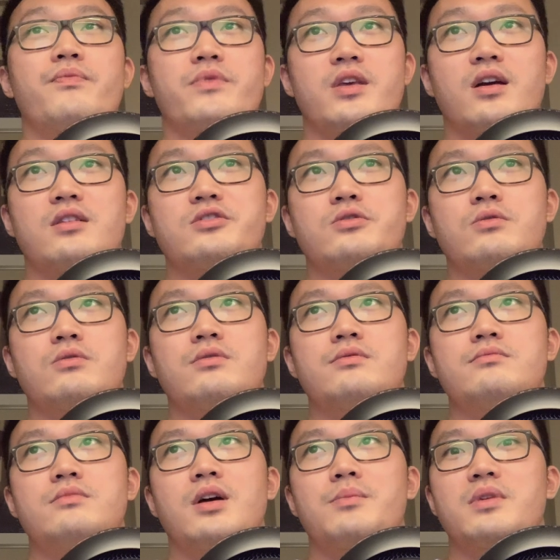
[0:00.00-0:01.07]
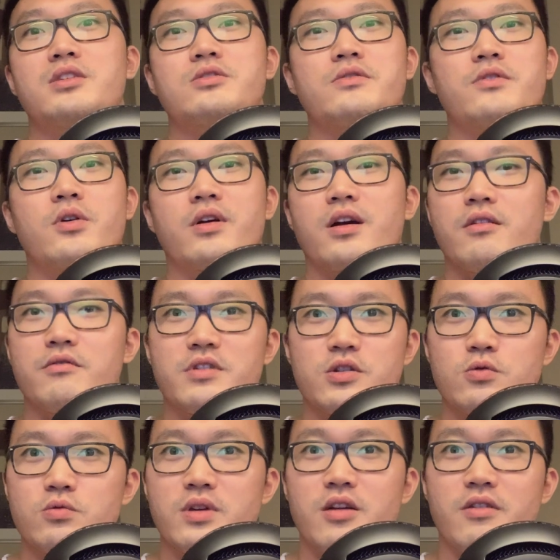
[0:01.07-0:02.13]
Yeah, so I mean, as of now, I can't really
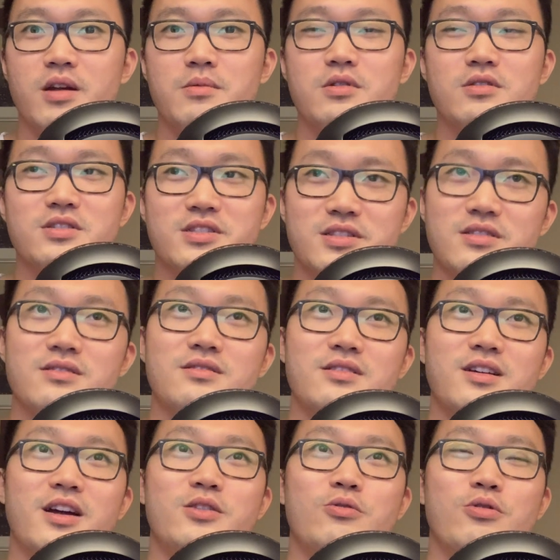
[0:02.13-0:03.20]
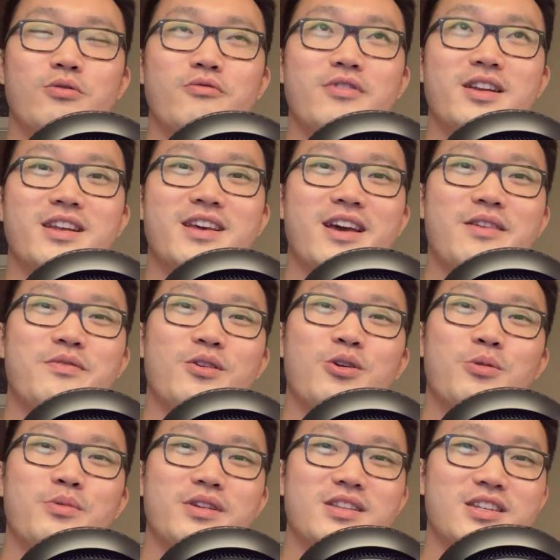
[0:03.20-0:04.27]
do that, right, because I don't really have a
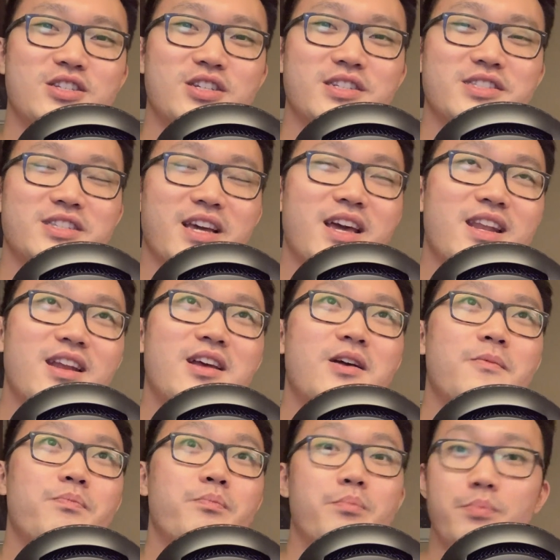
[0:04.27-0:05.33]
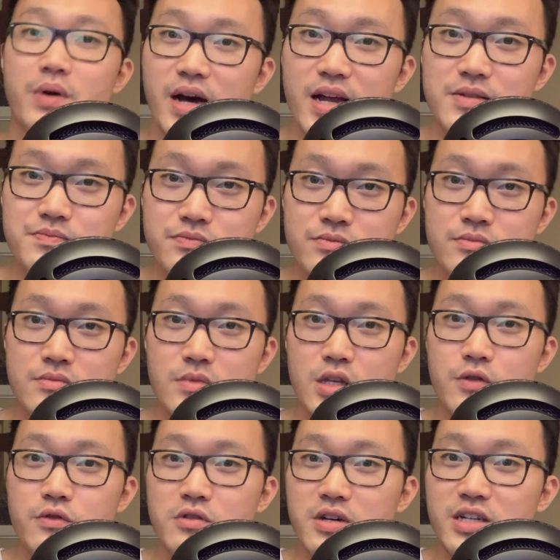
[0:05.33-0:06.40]
community just yet. But
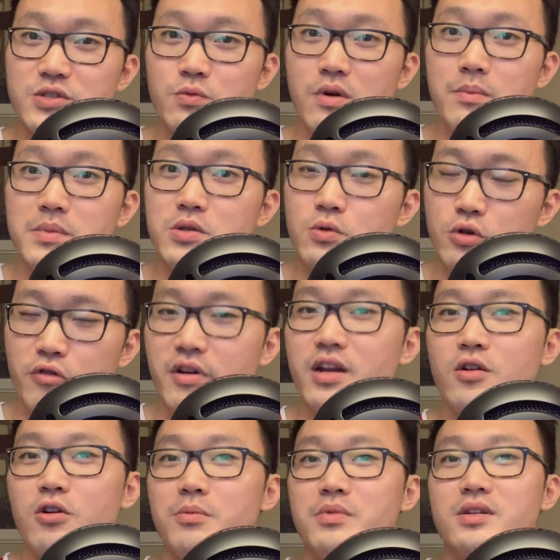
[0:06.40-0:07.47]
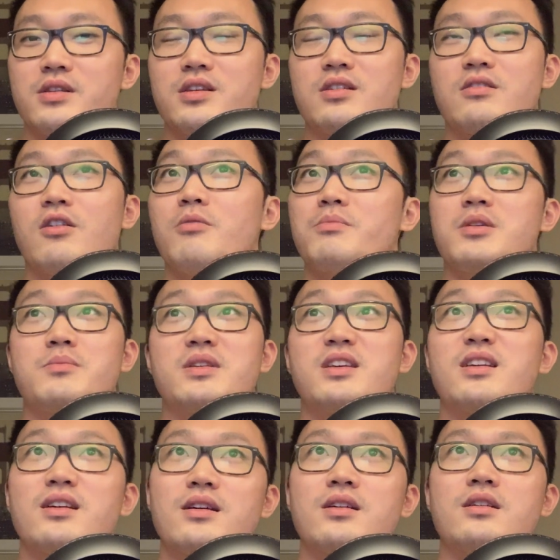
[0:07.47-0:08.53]
if you guys want me to create a community, or
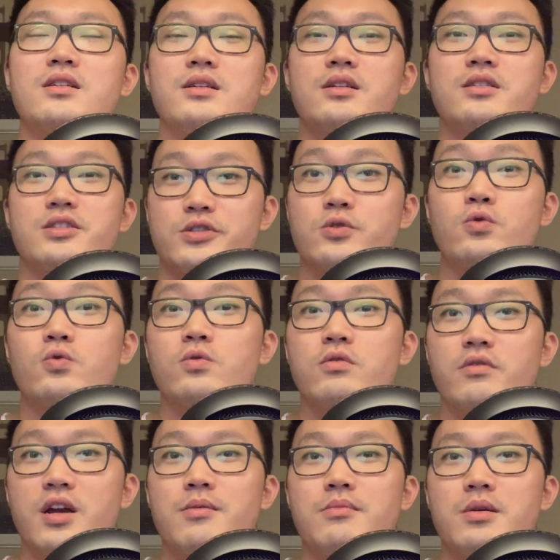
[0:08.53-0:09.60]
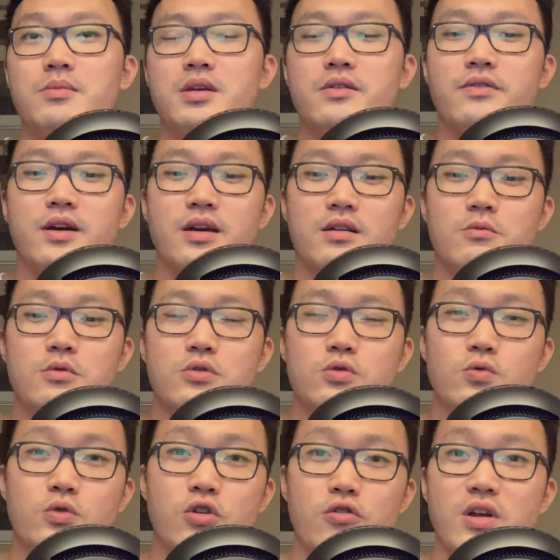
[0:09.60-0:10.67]
maybe a school, right, maybe if I were
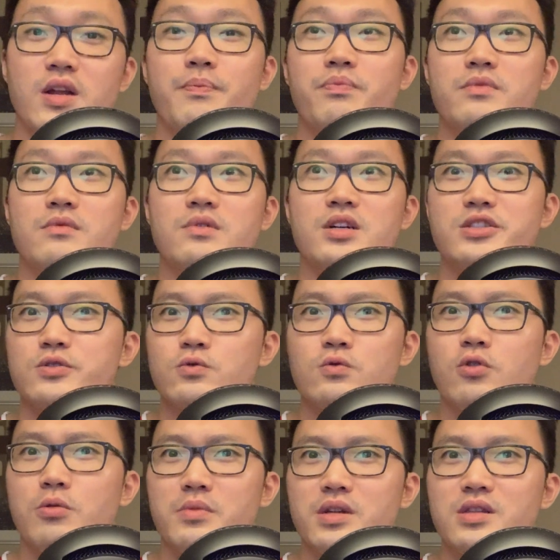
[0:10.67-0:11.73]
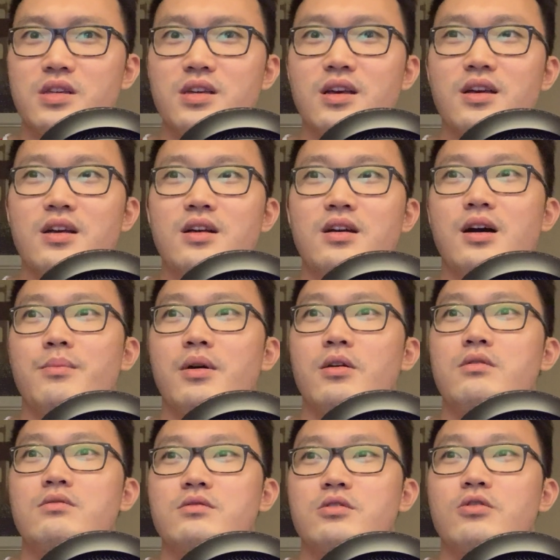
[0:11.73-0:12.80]
to create a school community
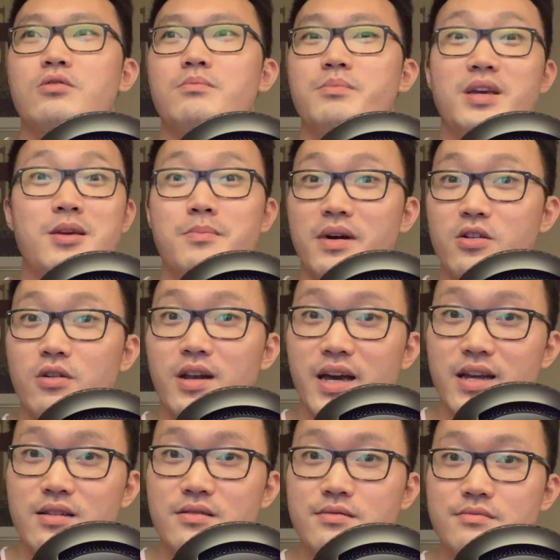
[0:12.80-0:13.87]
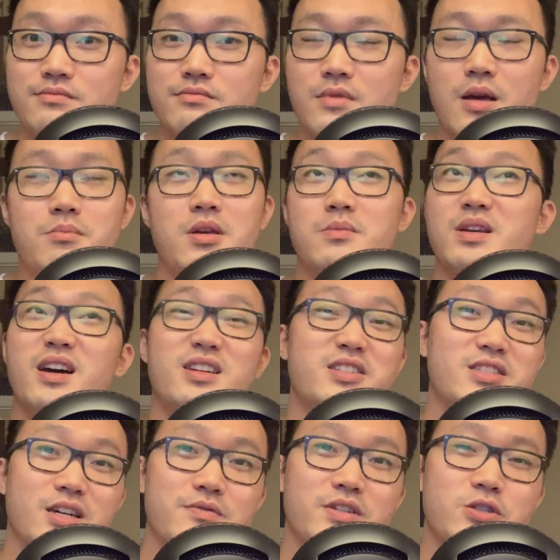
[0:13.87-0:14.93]
about, you know, making money online and maybe other
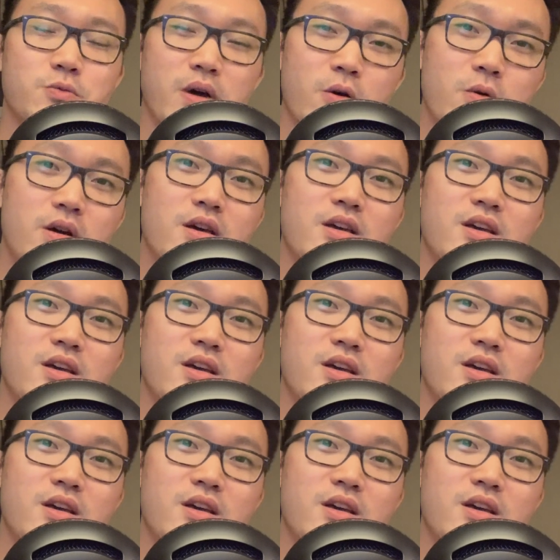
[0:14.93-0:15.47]
stuff as well,